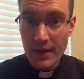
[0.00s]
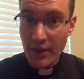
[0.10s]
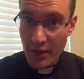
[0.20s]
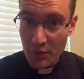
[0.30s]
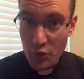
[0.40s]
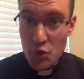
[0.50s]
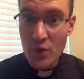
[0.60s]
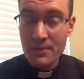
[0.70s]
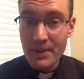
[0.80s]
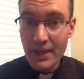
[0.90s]
Thank you for
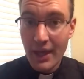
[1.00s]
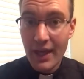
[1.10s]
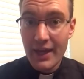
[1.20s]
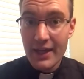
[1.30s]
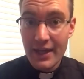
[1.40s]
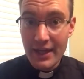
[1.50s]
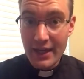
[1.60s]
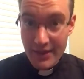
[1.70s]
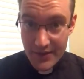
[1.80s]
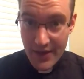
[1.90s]
joining me
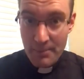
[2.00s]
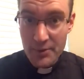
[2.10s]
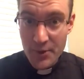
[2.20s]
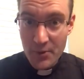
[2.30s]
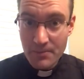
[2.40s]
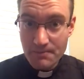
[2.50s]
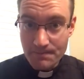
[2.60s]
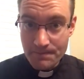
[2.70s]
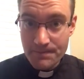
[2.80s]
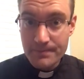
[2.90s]
in this episode.
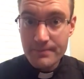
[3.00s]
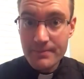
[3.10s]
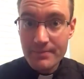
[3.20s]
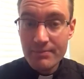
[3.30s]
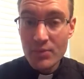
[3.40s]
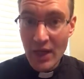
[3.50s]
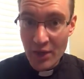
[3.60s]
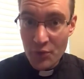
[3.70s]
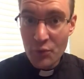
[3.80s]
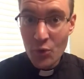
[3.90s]
I
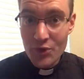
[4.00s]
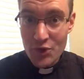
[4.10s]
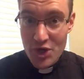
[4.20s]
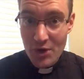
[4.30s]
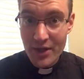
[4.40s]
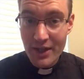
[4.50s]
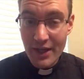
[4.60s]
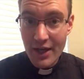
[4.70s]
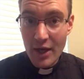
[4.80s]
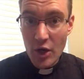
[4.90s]
look forward to sharing
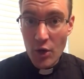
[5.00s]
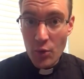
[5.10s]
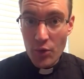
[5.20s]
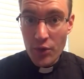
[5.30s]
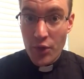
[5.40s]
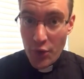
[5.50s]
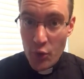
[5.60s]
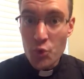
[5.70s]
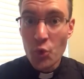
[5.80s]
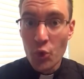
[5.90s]
the
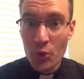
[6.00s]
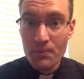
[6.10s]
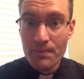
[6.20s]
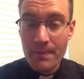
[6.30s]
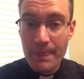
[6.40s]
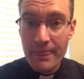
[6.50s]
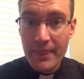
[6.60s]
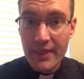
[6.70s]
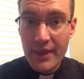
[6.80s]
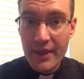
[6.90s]
third rule
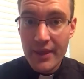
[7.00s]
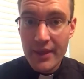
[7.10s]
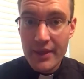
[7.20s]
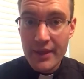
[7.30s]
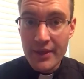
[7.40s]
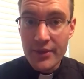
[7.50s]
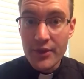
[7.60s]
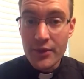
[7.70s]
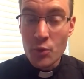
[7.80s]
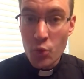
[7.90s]
in
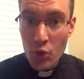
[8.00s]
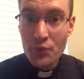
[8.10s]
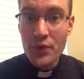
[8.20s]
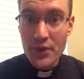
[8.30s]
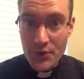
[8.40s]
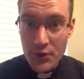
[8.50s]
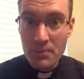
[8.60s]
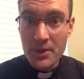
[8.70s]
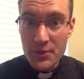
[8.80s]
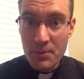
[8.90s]
the Rule for the
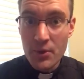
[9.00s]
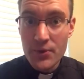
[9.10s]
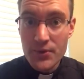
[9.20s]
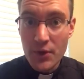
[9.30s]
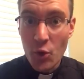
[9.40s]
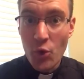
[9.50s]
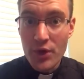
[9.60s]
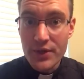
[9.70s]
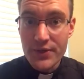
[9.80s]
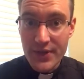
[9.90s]
Discernment of Spirits
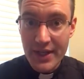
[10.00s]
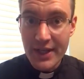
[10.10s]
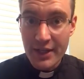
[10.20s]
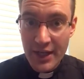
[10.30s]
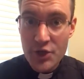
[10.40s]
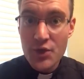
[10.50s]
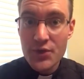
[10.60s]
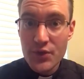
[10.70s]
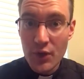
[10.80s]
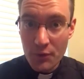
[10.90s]
according to St.
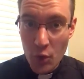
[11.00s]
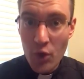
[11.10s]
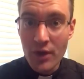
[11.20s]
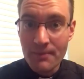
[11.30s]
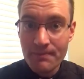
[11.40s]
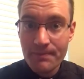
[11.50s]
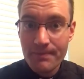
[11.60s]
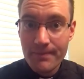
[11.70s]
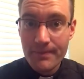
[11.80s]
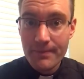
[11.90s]
Ignatius of Loyola.
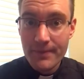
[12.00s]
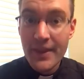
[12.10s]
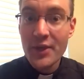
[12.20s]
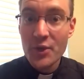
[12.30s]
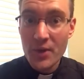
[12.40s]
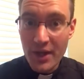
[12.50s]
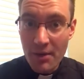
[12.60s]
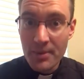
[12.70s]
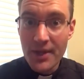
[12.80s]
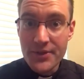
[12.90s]
Thank you and
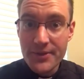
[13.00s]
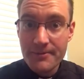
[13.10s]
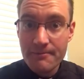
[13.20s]
God bless.